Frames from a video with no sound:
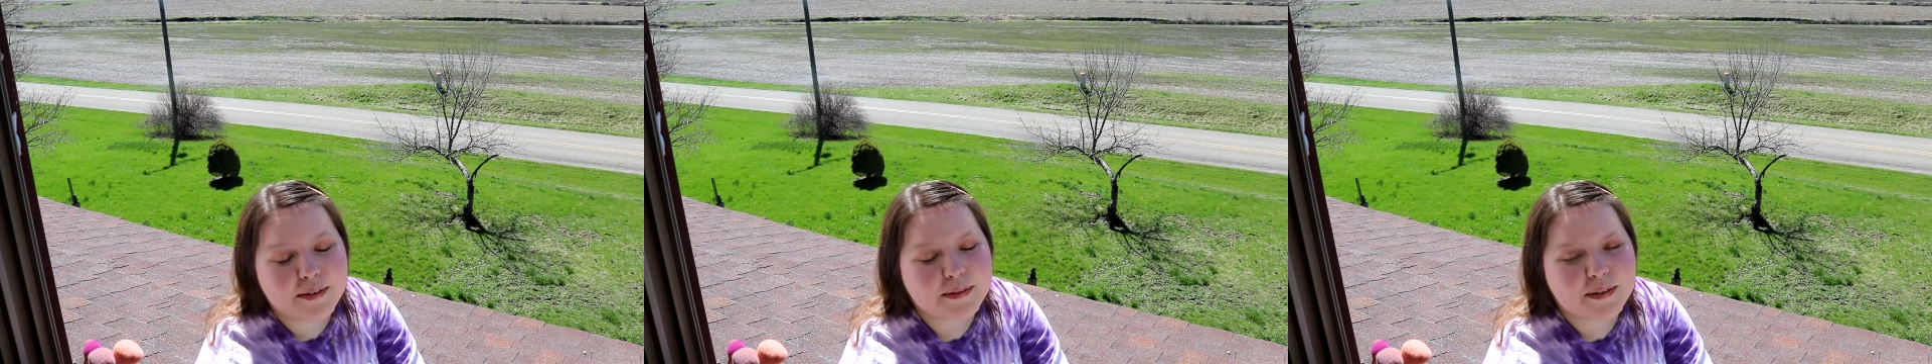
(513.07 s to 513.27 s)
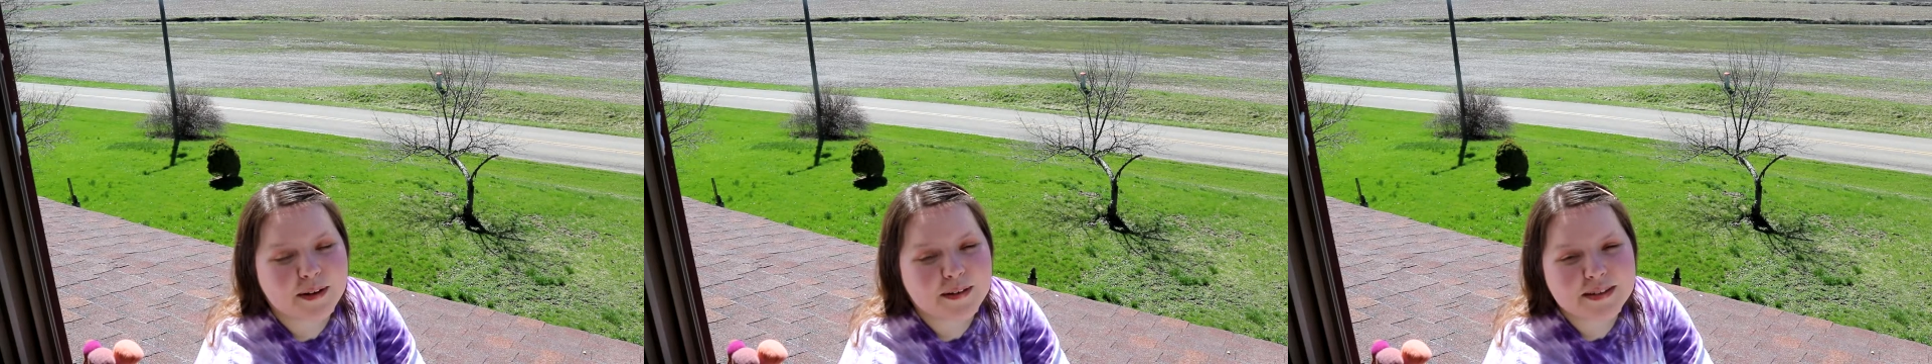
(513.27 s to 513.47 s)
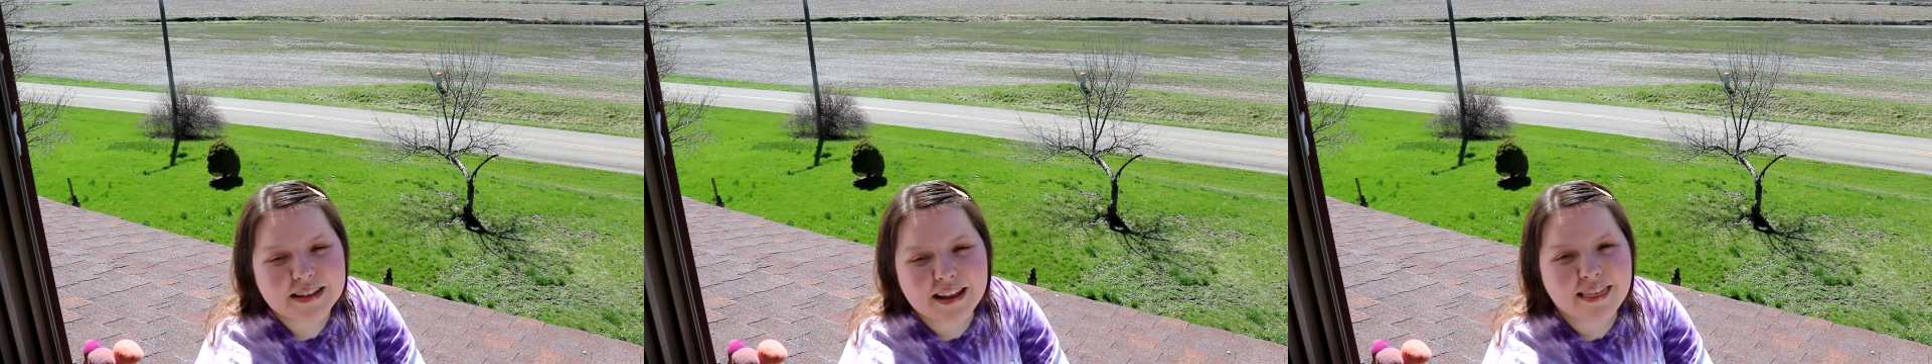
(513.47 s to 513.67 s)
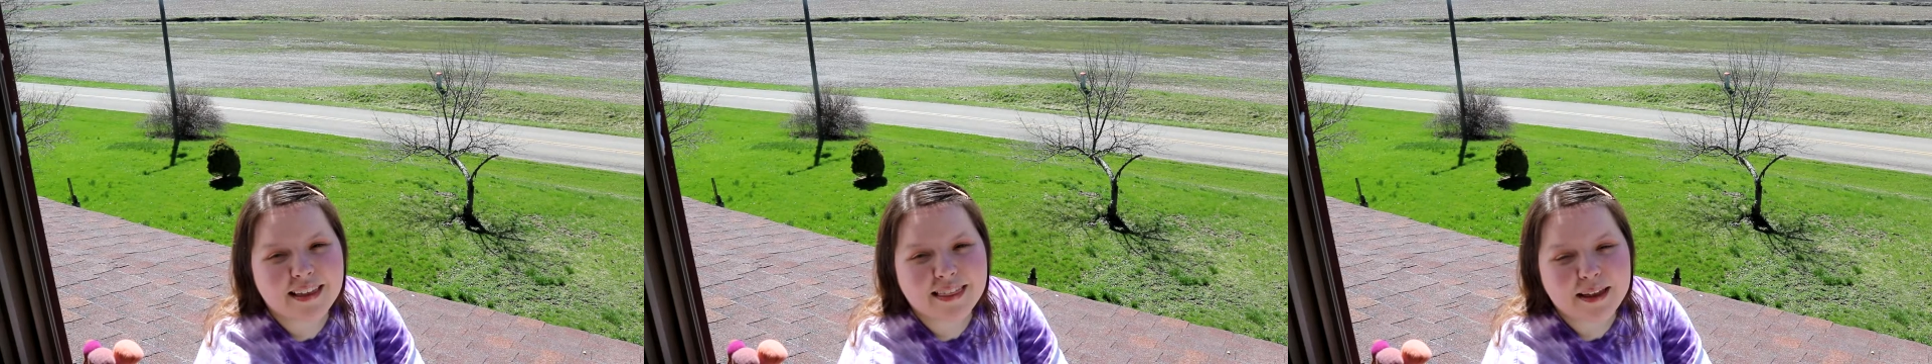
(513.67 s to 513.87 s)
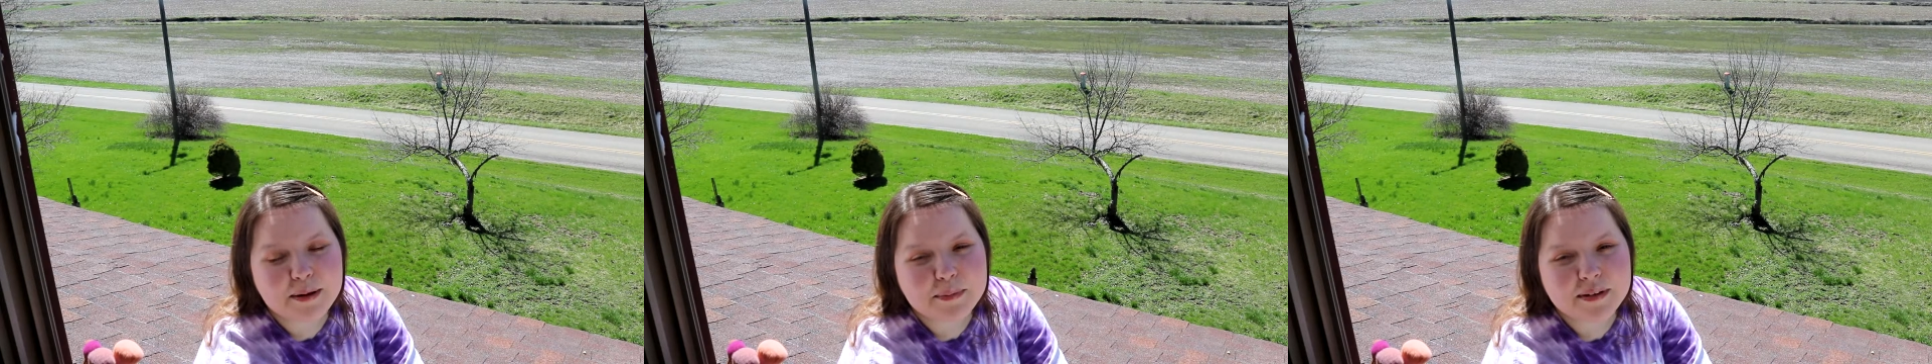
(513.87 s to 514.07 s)
Who knows? I
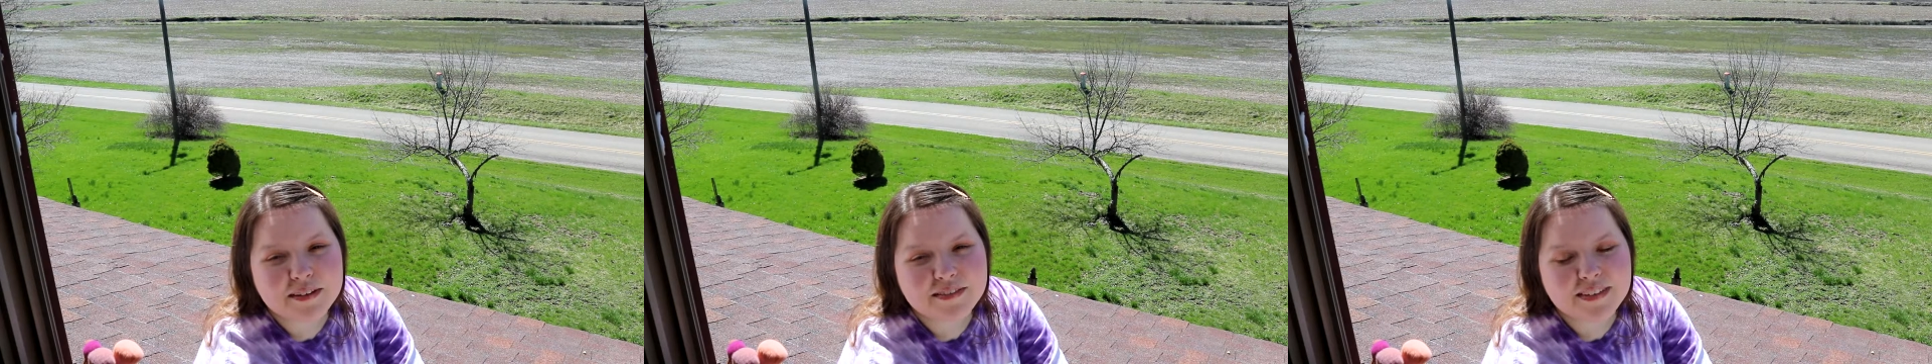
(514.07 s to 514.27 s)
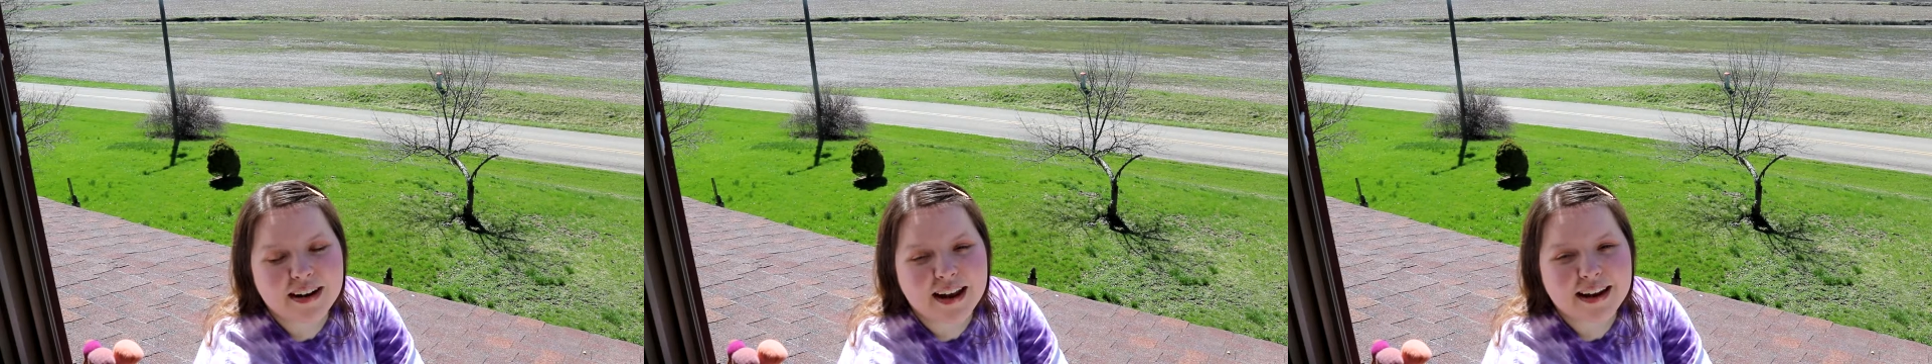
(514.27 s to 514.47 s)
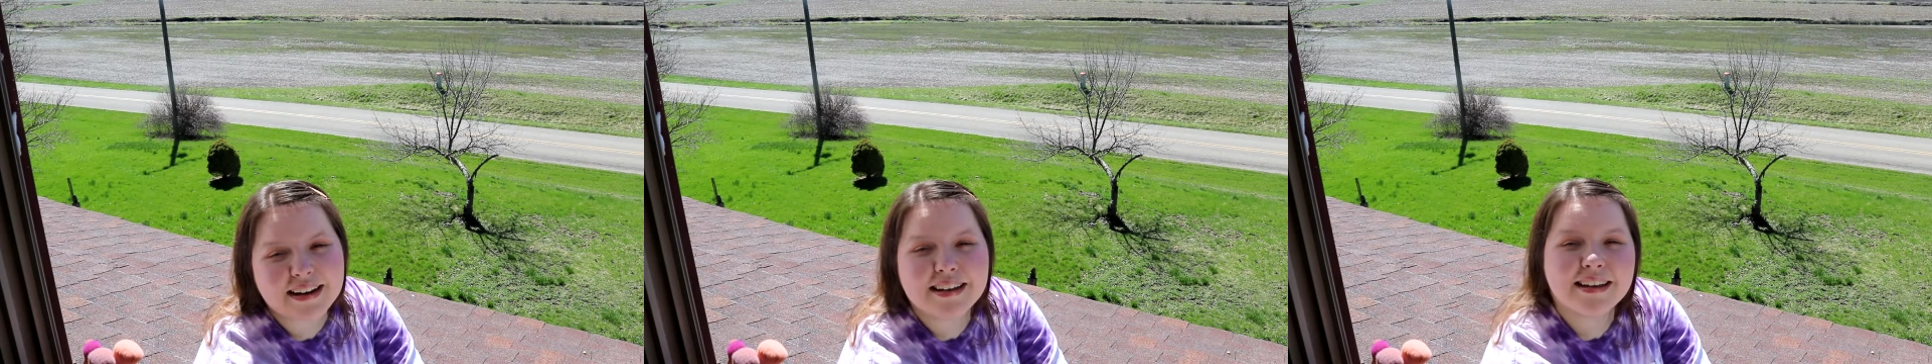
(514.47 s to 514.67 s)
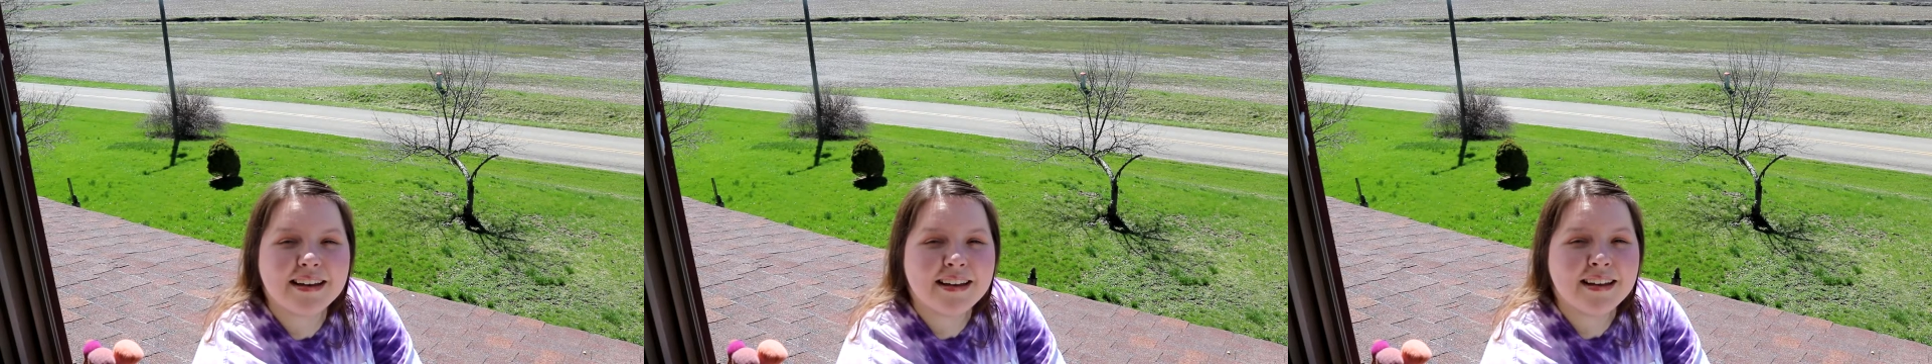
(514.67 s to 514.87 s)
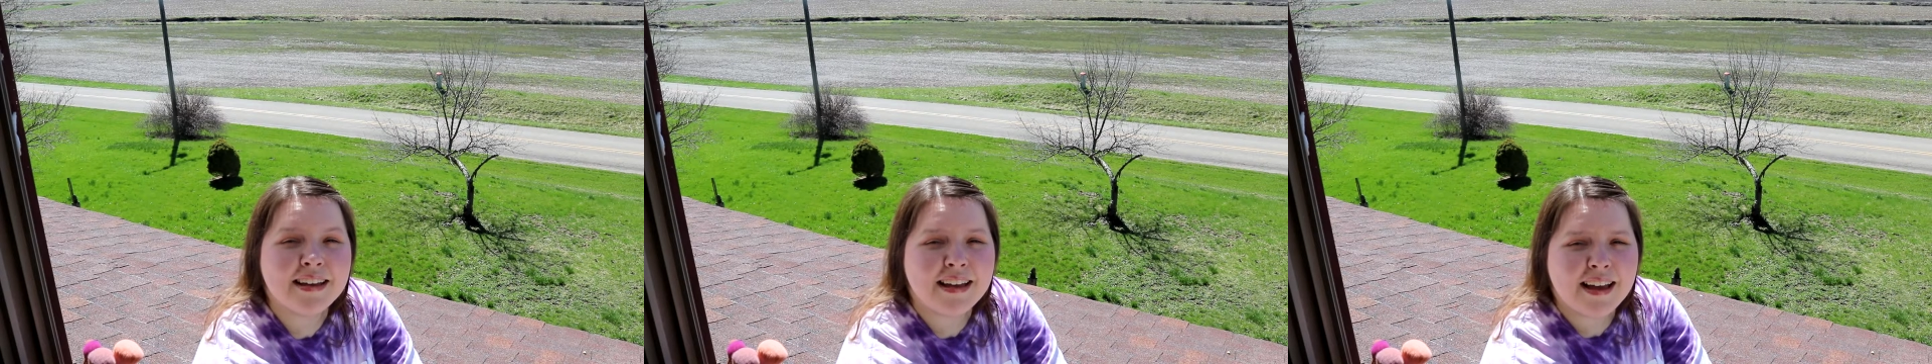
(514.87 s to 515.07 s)
think that'd be a fun
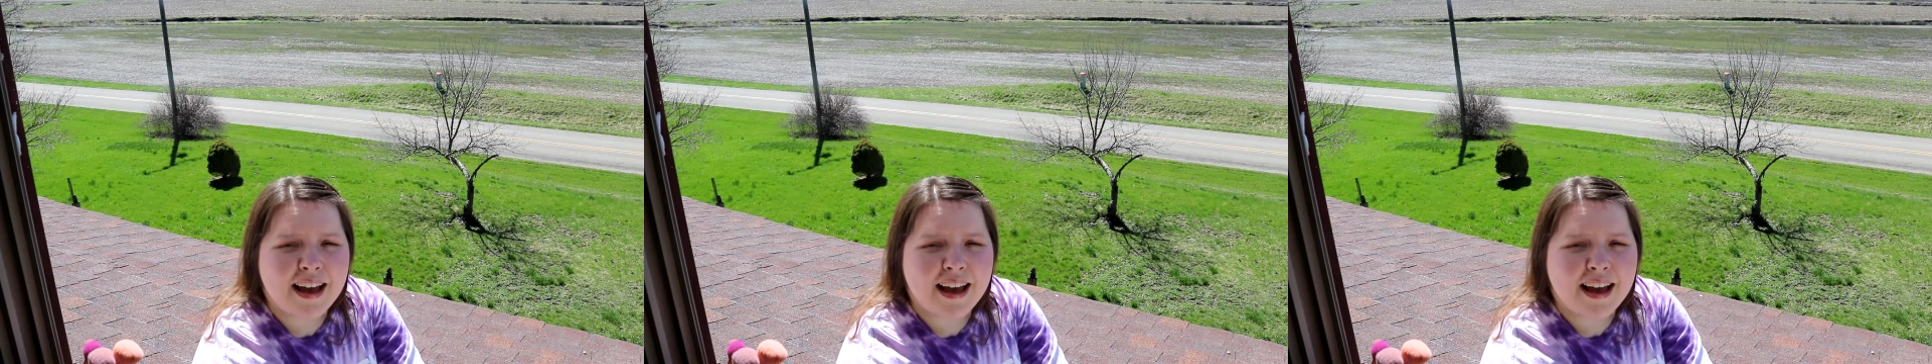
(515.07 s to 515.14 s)
idea.